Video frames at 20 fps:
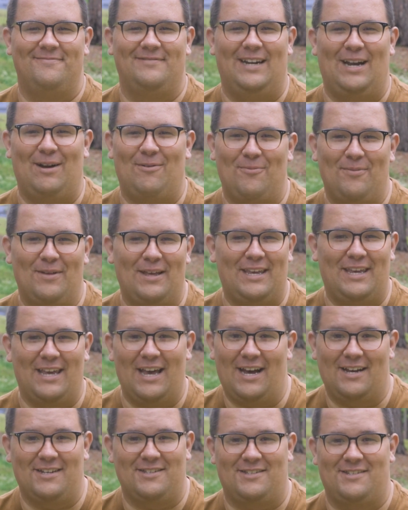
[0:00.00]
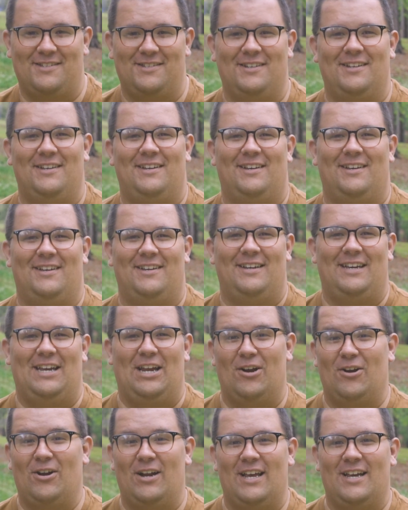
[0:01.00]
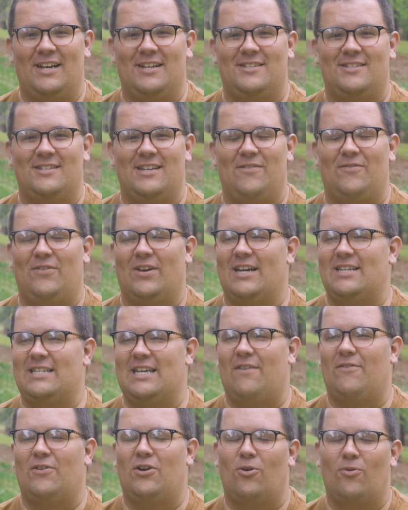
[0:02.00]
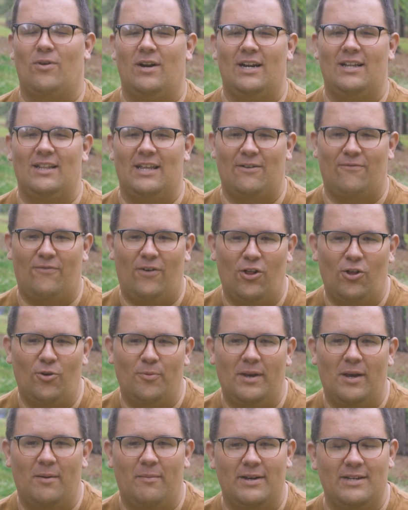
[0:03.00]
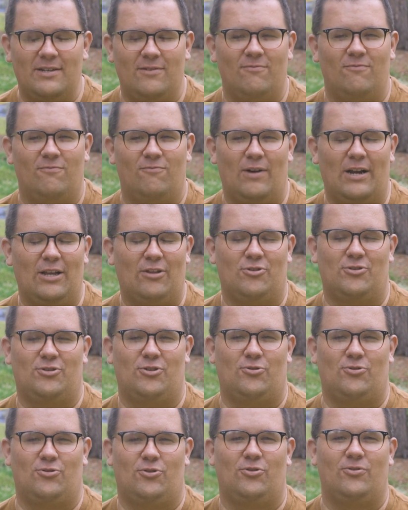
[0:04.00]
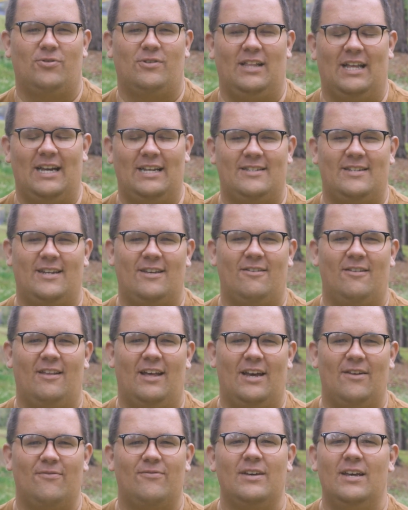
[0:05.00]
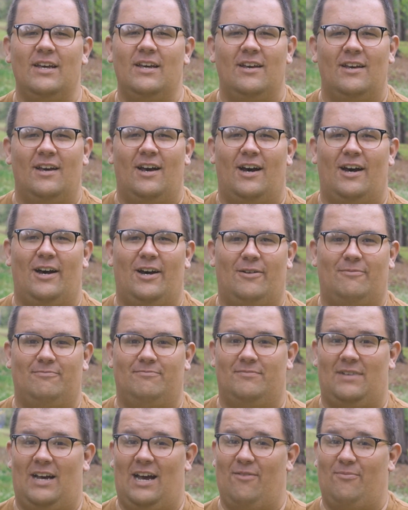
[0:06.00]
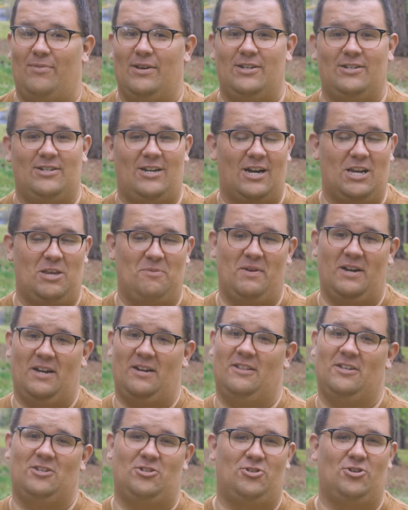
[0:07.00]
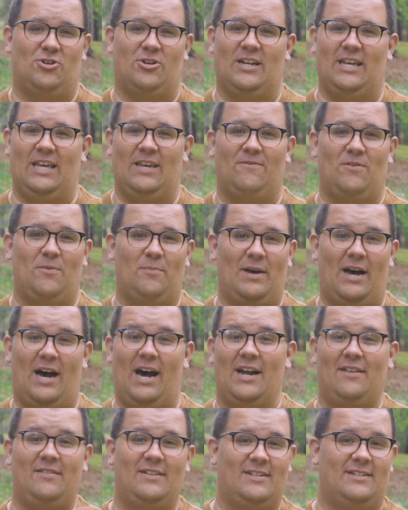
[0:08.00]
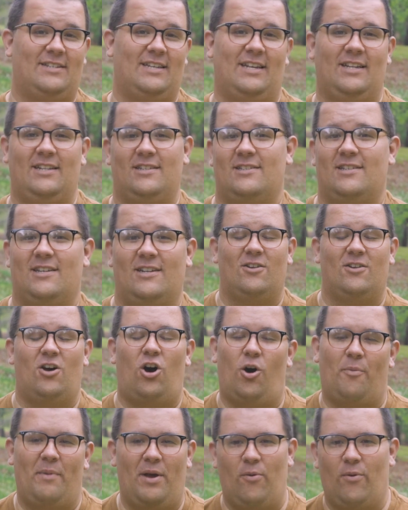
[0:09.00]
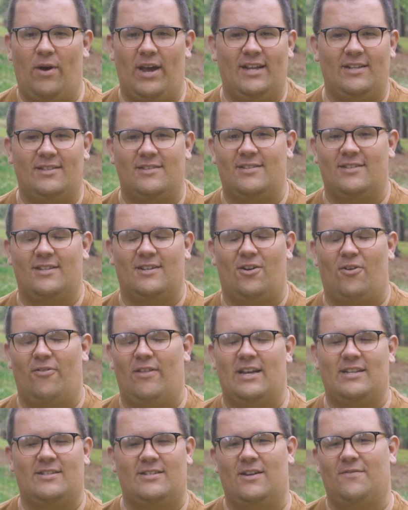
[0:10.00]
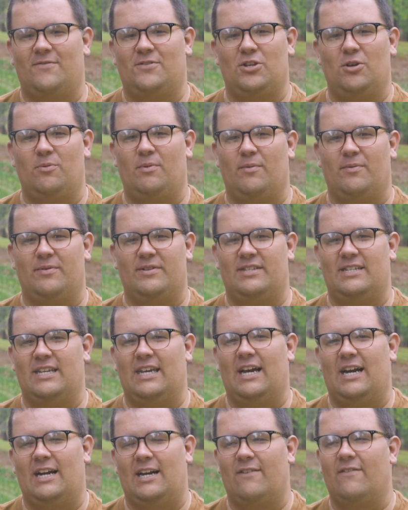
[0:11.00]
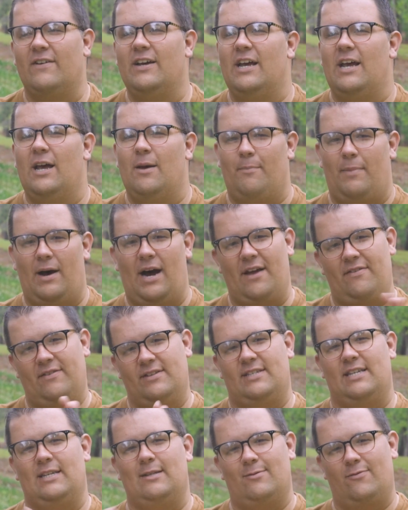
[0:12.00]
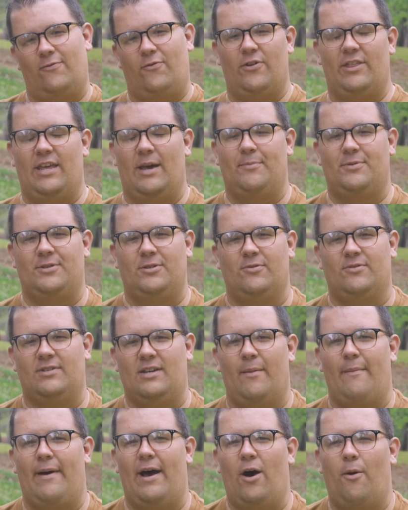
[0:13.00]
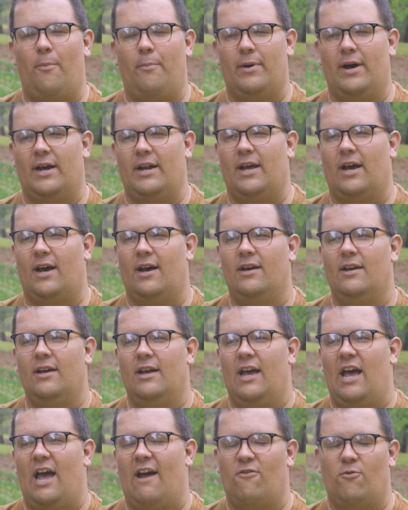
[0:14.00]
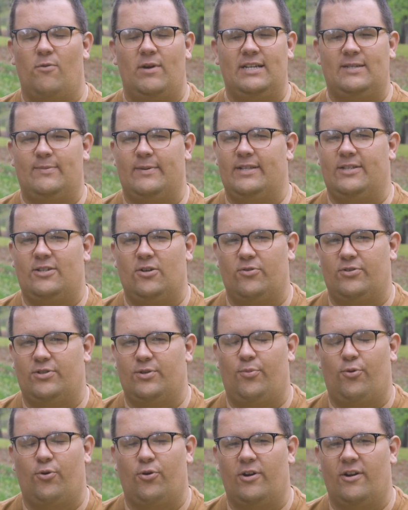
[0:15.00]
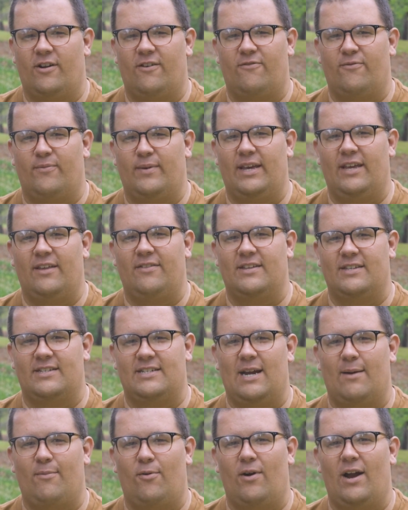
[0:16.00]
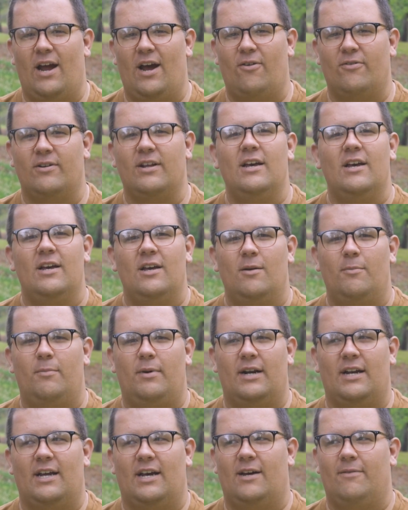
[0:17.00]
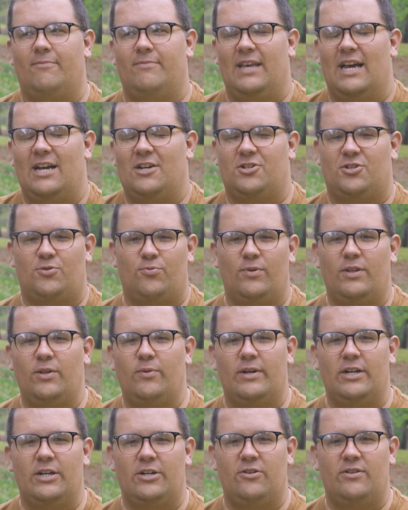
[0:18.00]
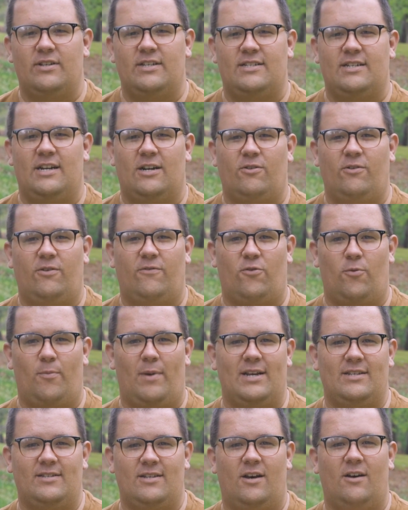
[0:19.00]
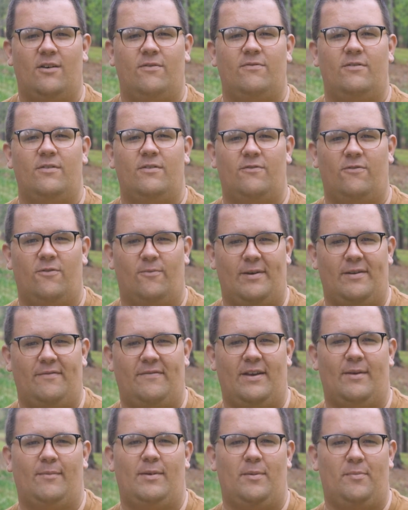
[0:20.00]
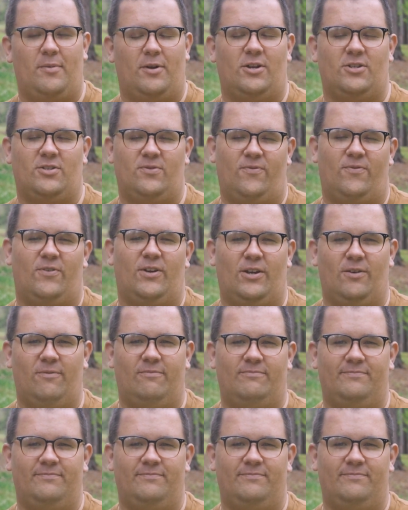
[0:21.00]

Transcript: And I'm gonna be like, yes, here it is. And if you guys haven't already, like, follow me on my regular social, Clyde's Daily Life. I've been documenting this journey even behind the scenes all my weights and all that stuff, so you'll be able to see kind of behind the scenes before the episodes come out. But everybody's been so supportive of me this time around. But yeah, just really want to do this not only for myself, for my family, but also for you.